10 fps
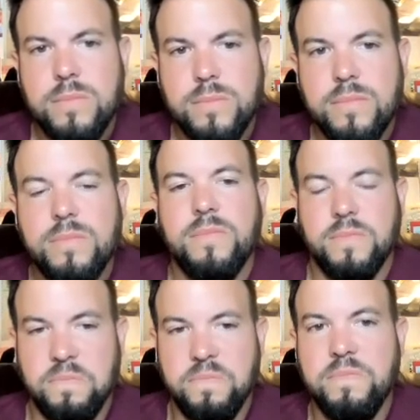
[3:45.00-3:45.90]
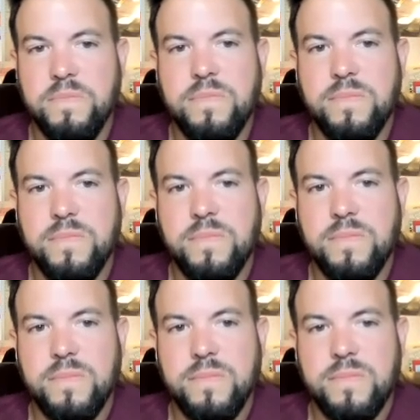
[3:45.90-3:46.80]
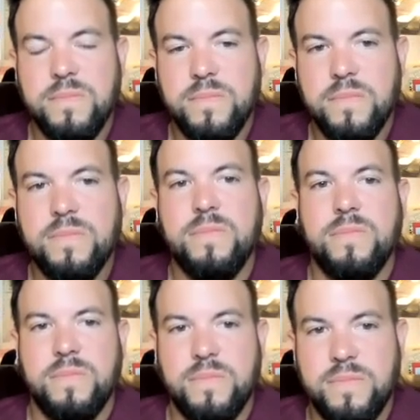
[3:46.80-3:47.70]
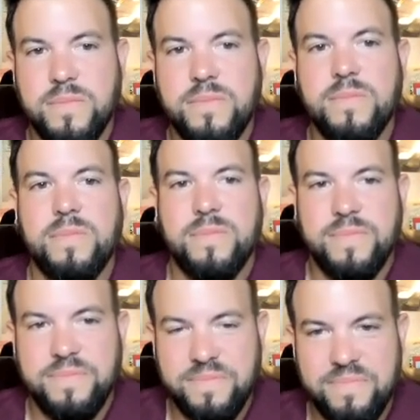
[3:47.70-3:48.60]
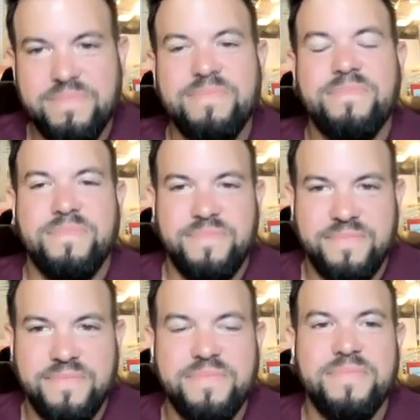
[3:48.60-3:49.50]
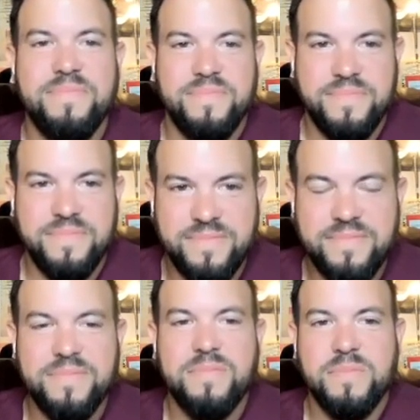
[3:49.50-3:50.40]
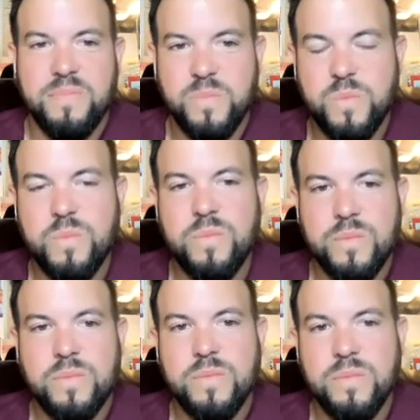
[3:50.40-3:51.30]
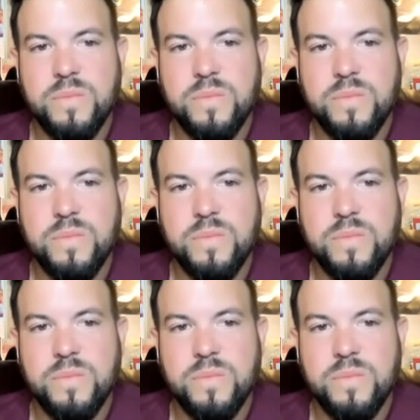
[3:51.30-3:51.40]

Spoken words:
(not speaking)